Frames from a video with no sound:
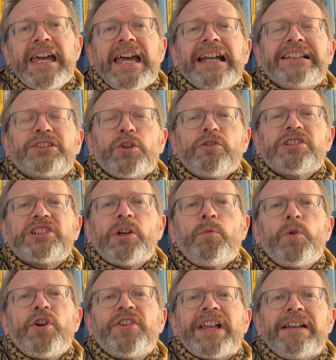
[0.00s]
It's also
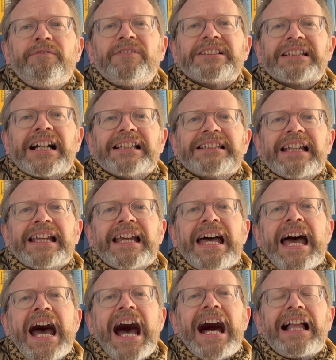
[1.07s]
worth emphasising
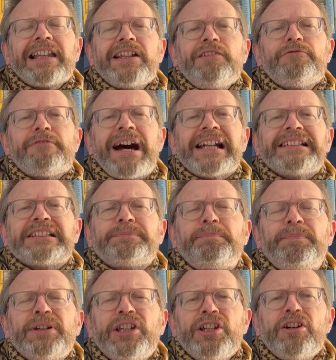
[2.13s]
Alan writes
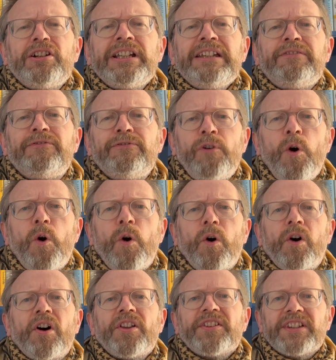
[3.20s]
purely for
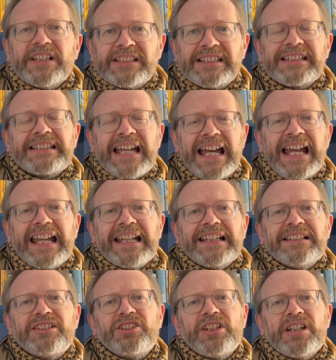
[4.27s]
the
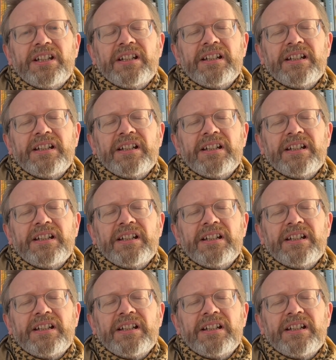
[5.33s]
stage.